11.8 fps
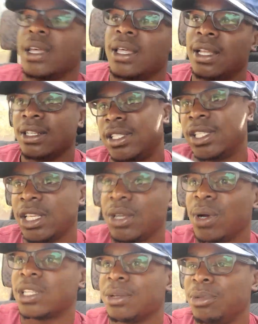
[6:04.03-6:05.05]
and see
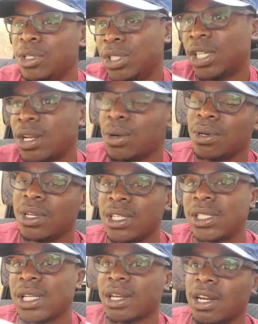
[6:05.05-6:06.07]
what I've been shared on
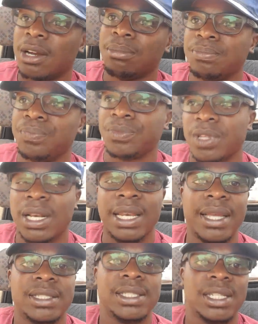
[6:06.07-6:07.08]
Instagram,
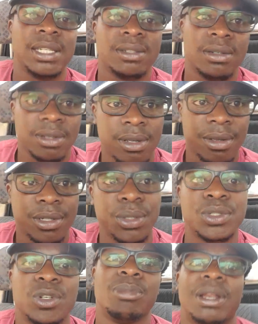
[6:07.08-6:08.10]
LinkedIn,
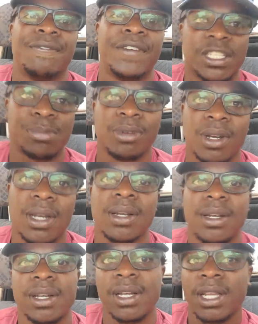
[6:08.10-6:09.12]
YouTube, and Facebook.
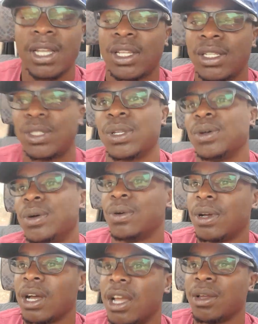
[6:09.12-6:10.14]
So
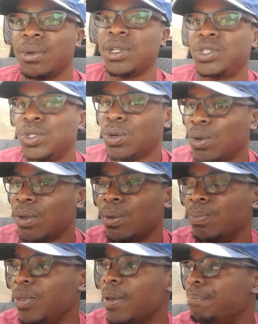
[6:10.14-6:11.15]
I wish you
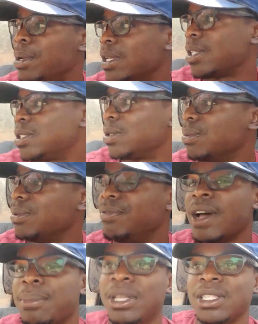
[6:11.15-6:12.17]
the best of the
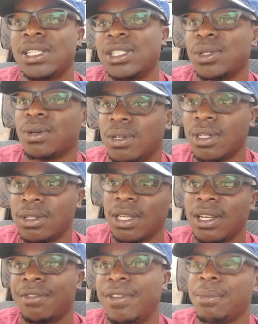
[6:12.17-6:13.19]
farming season and
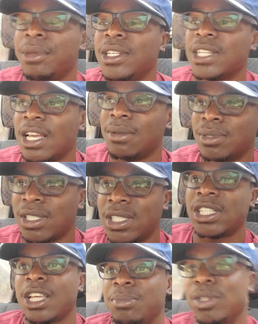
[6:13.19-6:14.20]
the farming times each
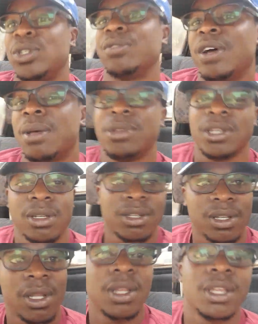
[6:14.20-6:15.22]
time that you're farming.
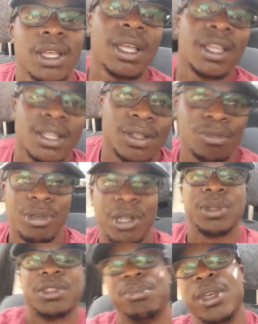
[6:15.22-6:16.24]
You've been
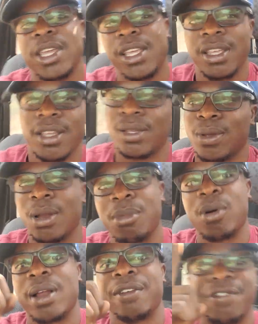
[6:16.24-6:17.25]
with me, your number one